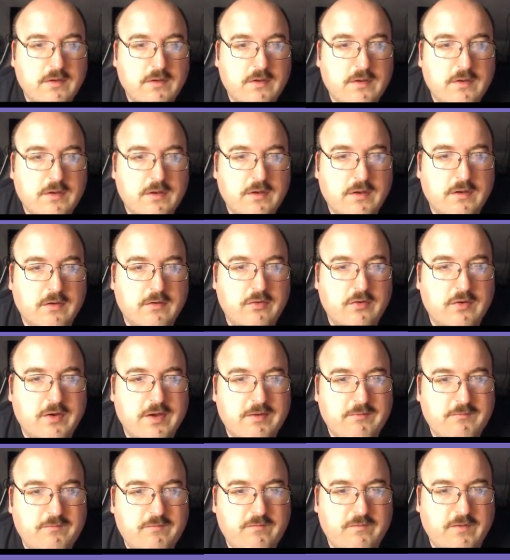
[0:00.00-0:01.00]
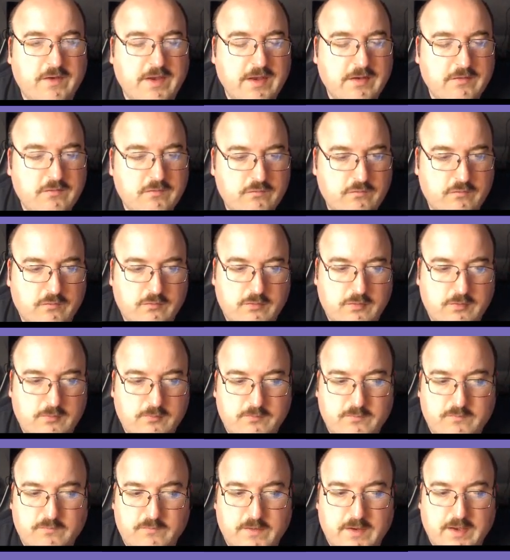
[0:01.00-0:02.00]
Now you have
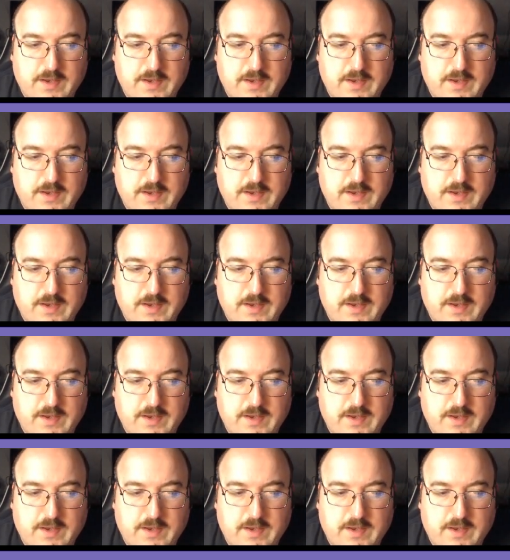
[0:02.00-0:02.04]
sandstorms that